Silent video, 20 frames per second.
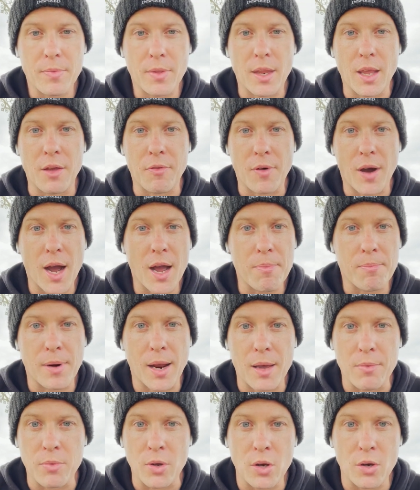If I
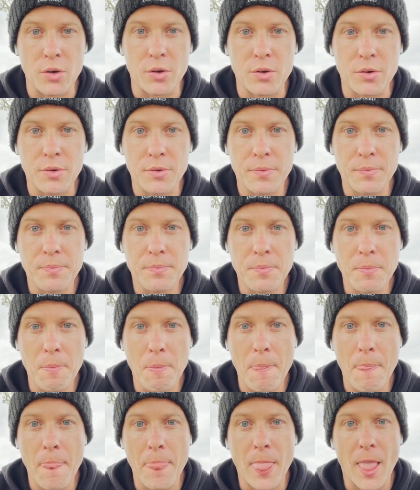blame you,
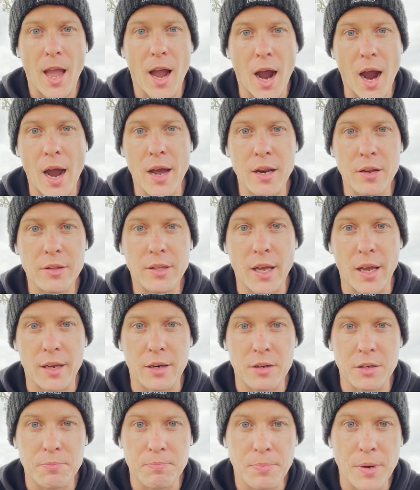I don't take
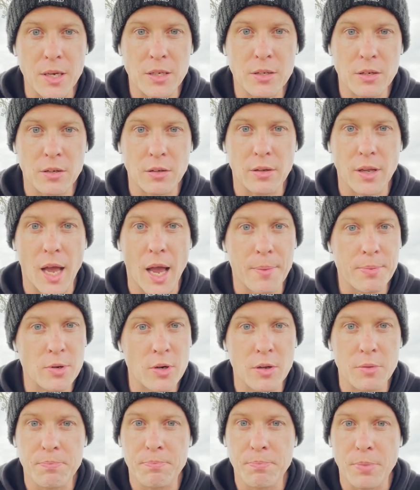
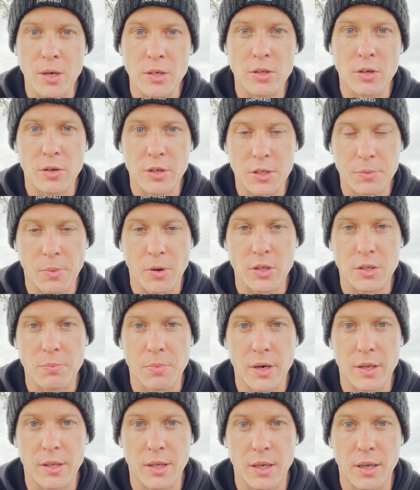absolute personal
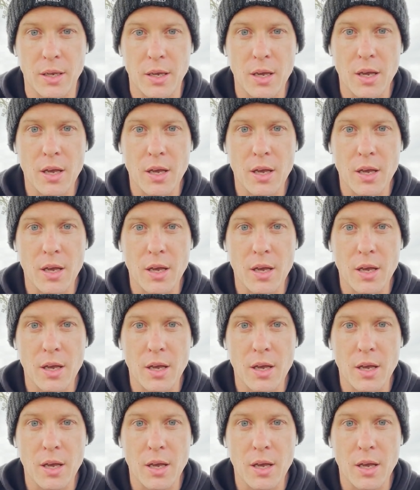responsibility